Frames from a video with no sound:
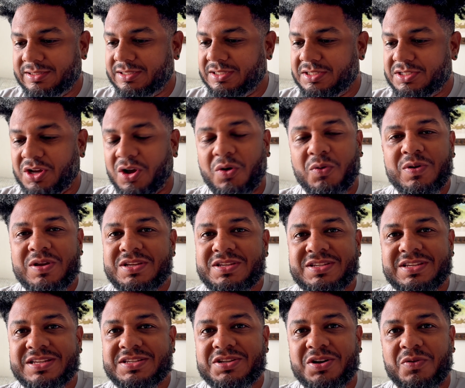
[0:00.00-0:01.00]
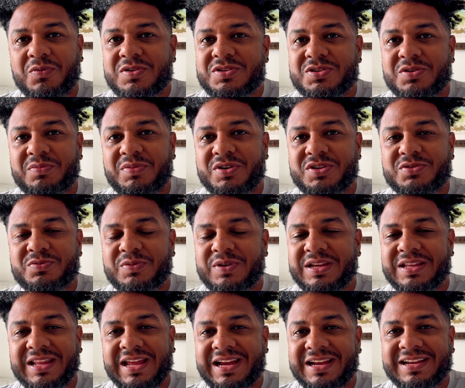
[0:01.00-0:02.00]
It's always so
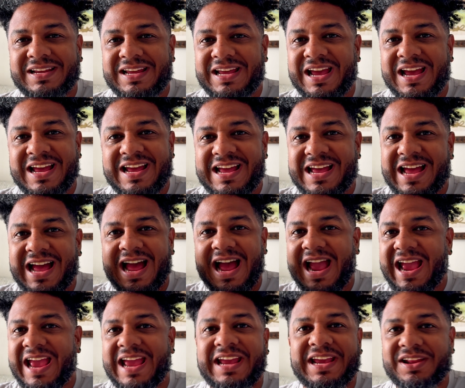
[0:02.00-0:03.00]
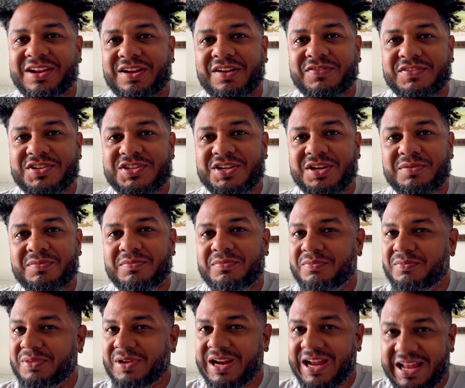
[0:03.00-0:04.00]
bittersweet. Like, I hate getting off the ship,
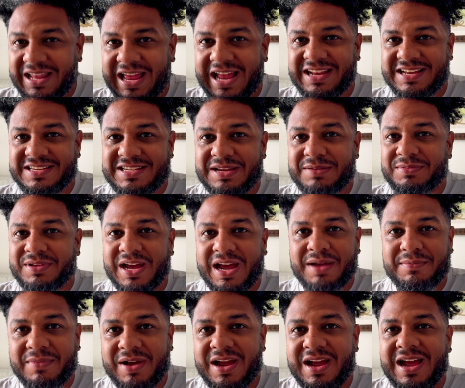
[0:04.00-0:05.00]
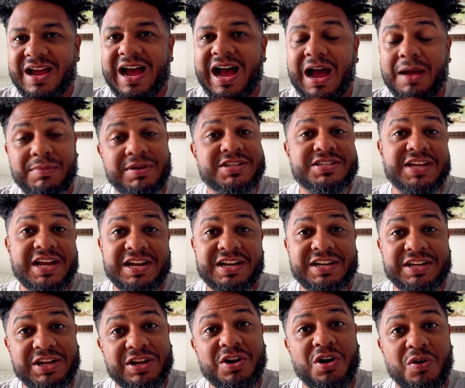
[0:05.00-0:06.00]
but at the same time, I'm
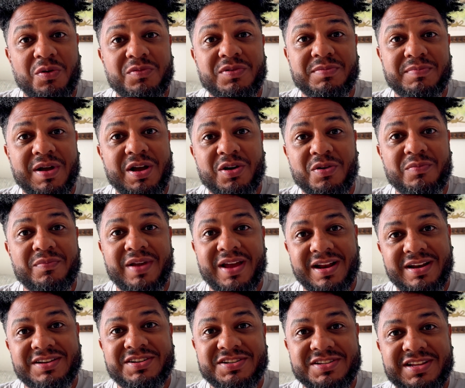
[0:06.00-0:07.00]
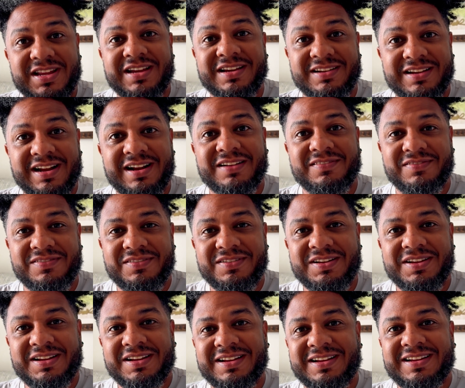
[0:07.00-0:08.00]
excited to get home to my own bed and just like kind of
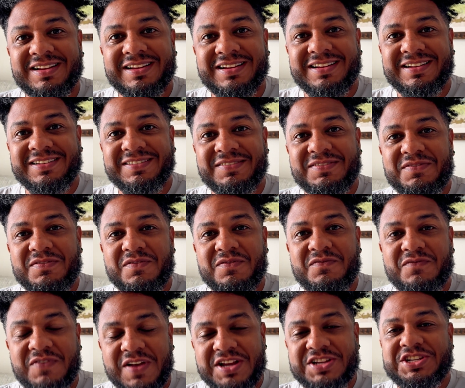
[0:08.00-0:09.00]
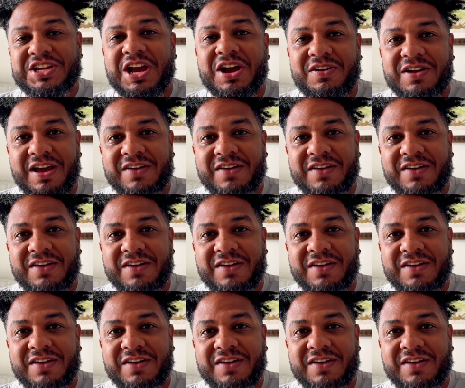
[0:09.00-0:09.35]
veg out